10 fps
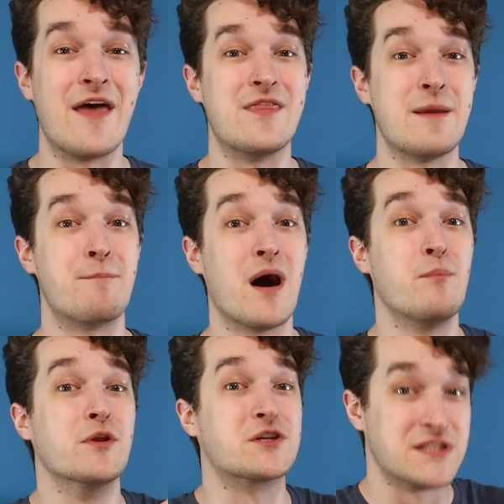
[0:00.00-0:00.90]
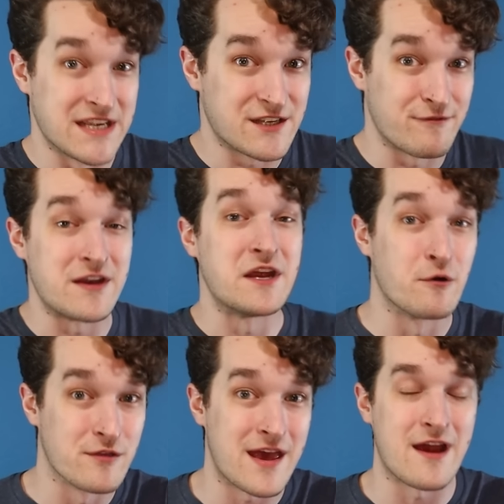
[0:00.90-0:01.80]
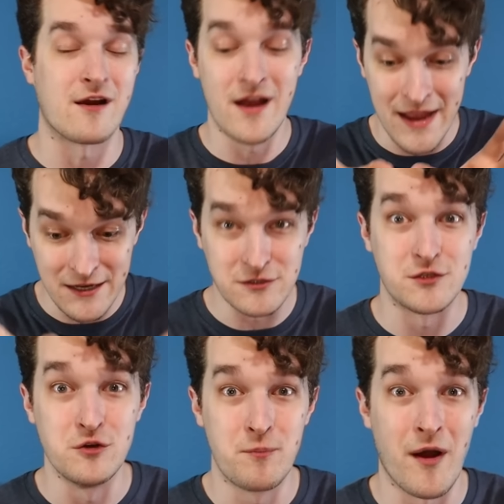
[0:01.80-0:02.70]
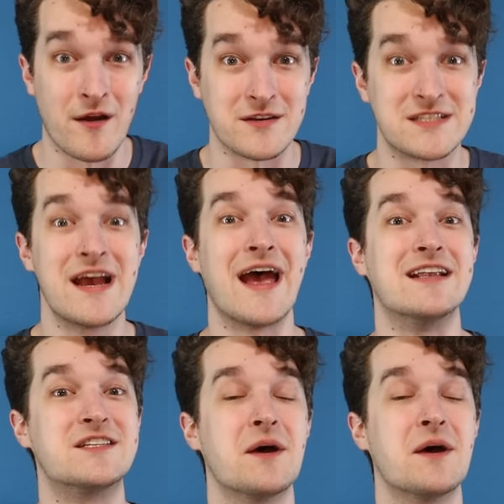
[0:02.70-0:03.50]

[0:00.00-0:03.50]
and they published this video there in 2 parts. And